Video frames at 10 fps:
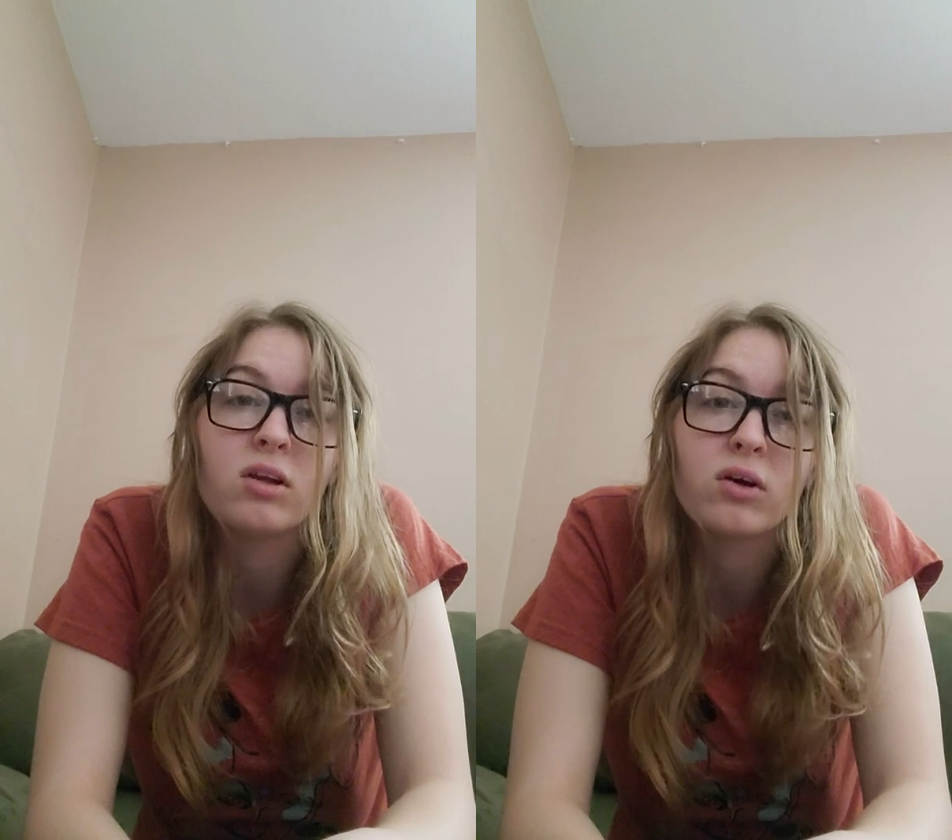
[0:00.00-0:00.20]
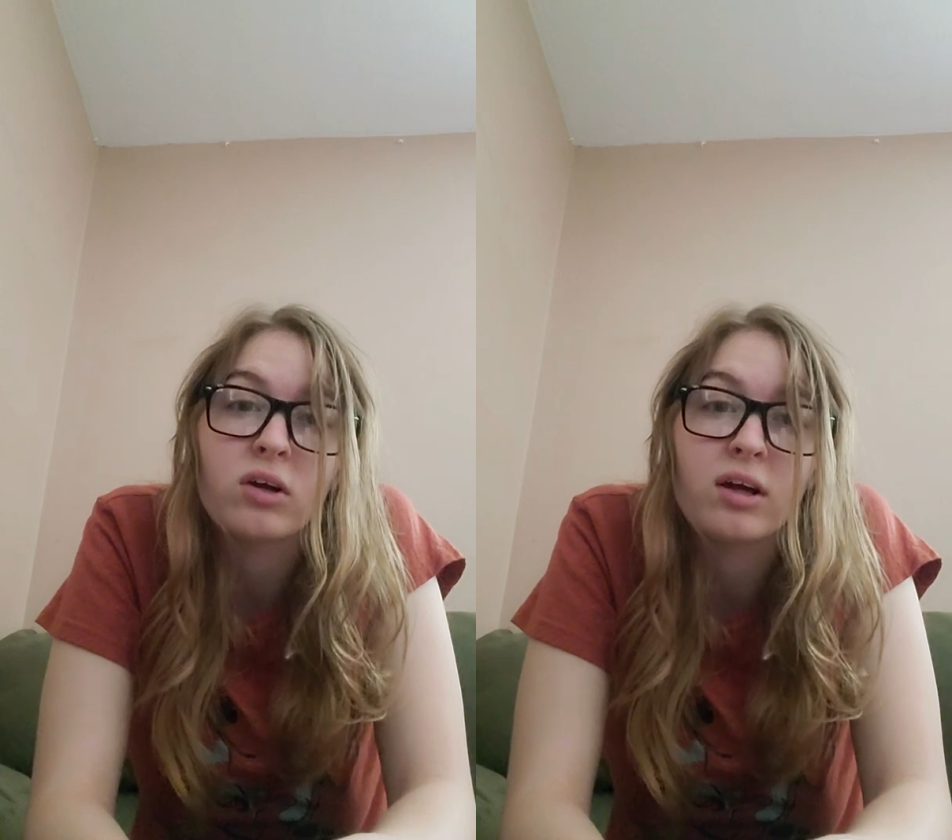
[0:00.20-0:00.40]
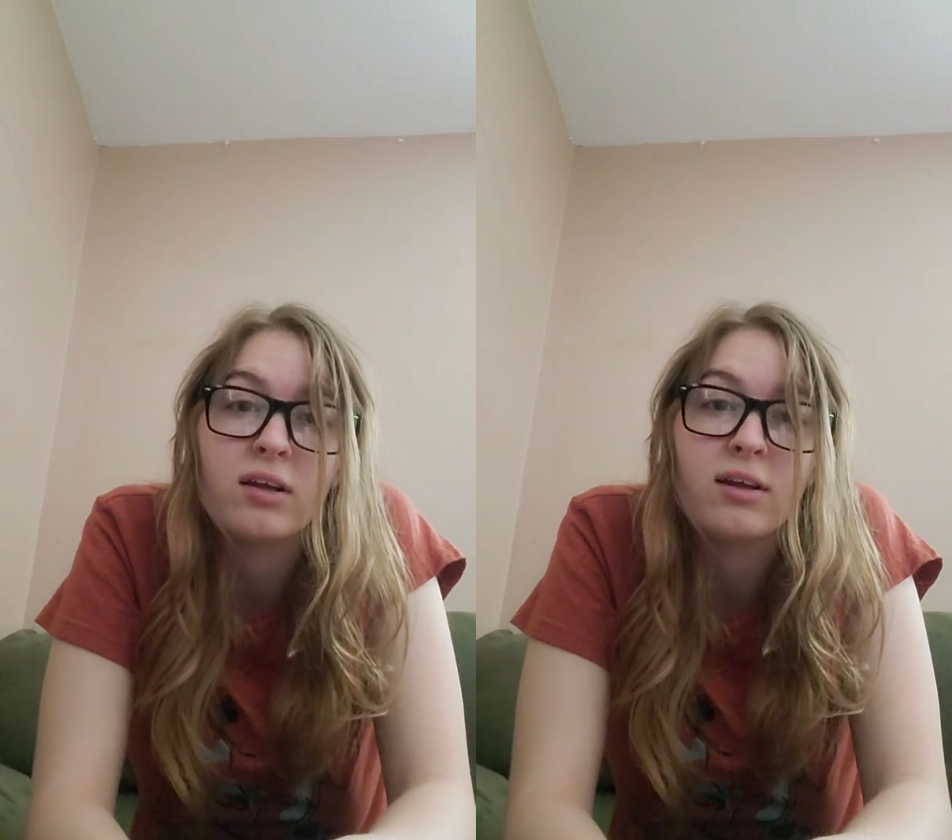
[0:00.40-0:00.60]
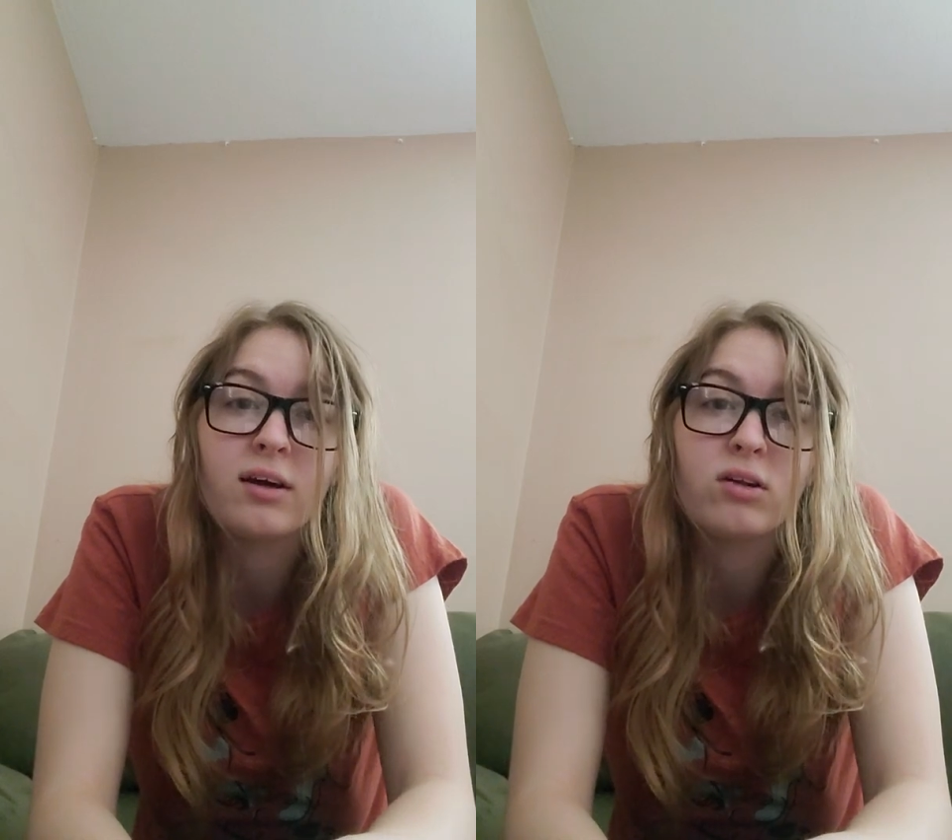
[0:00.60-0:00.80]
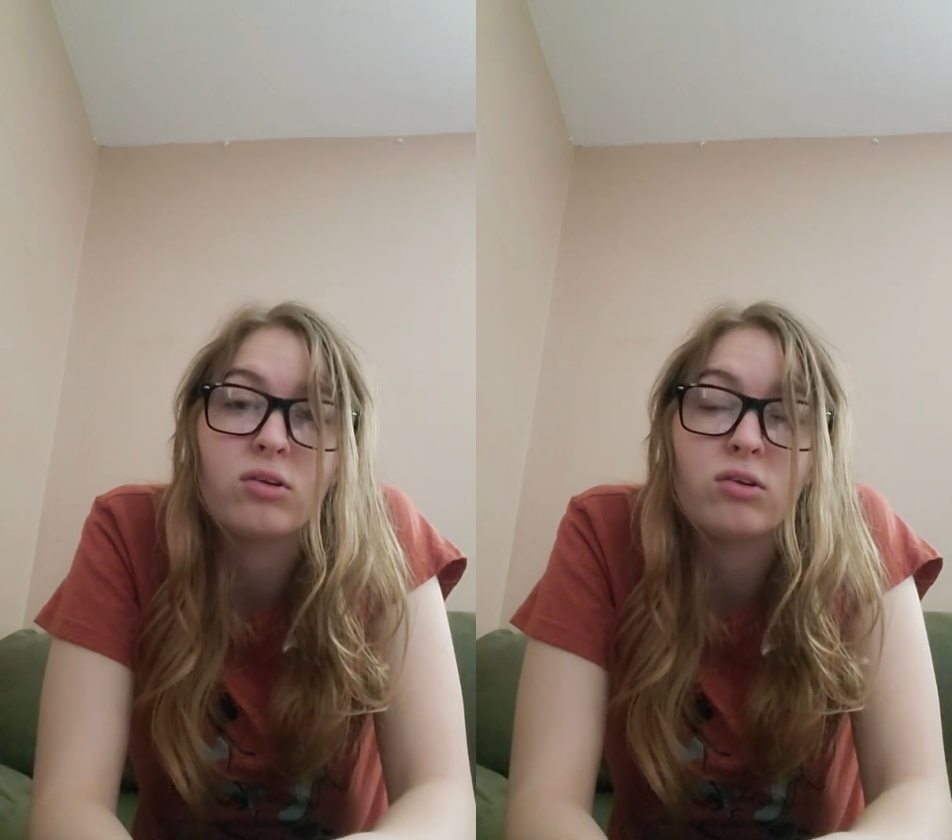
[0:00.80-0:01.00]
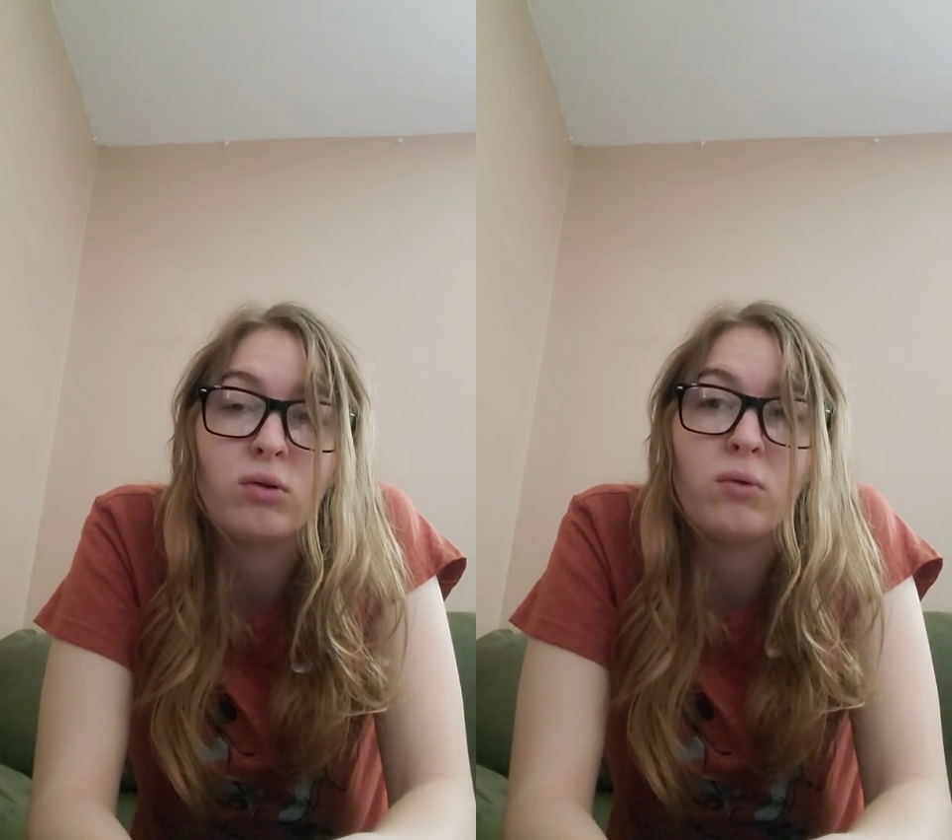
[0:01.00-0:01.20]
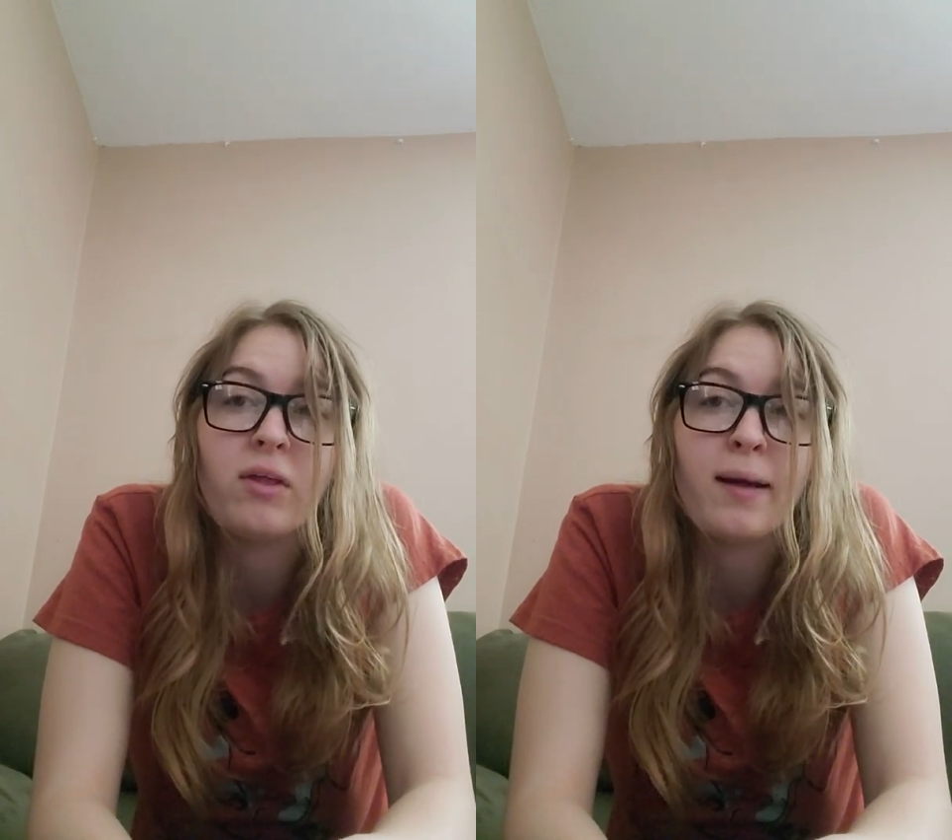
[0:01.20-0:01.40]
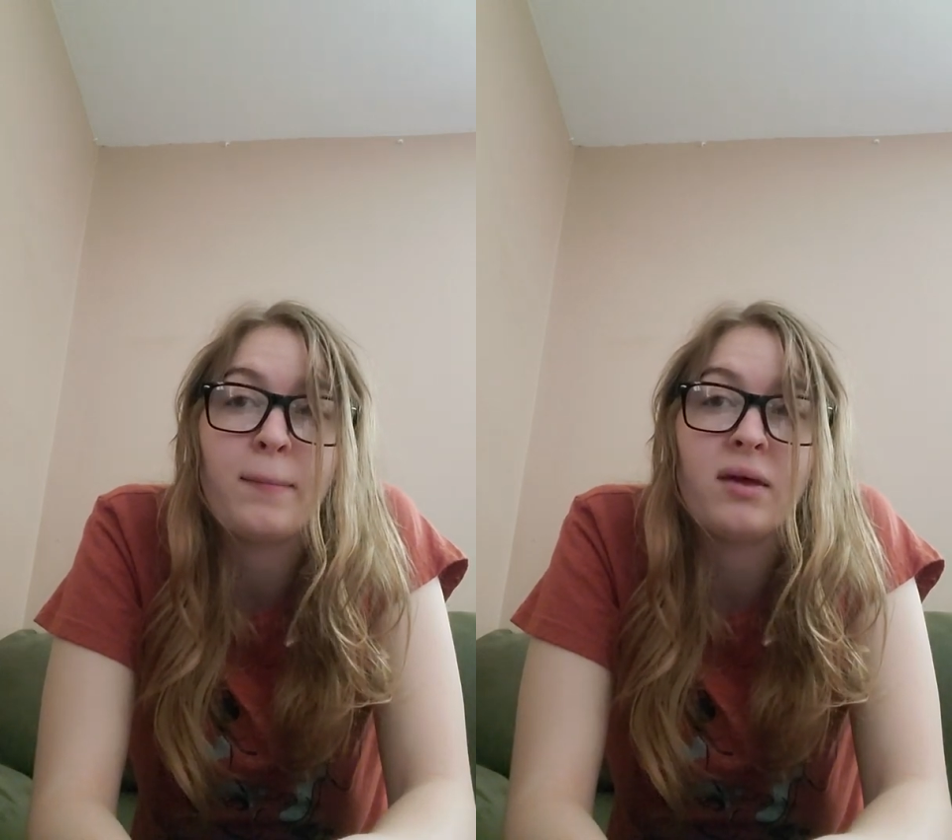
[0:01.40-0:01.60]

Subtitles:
a good idea to do that,